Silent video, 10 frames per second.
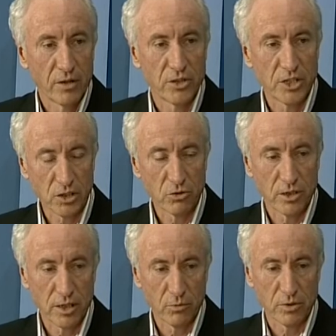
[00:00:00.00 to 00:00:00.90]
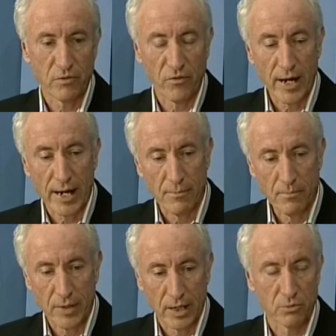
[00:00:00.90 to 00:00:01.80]
the central city was a
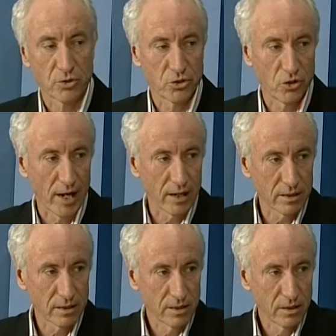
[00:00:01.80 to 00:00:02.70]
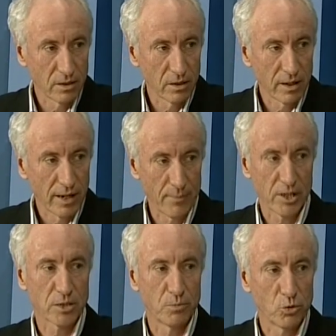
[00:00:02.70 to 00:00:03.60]
farm and it was a drought, how
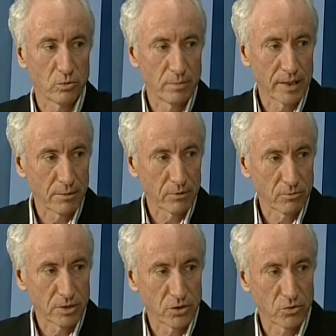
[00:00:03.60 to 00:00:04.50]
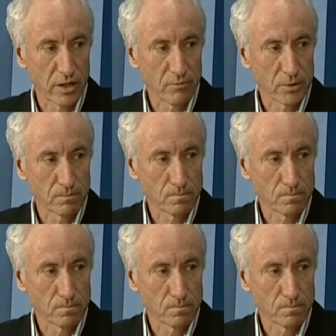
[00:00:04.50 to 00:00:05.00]
much support would be coming from central government.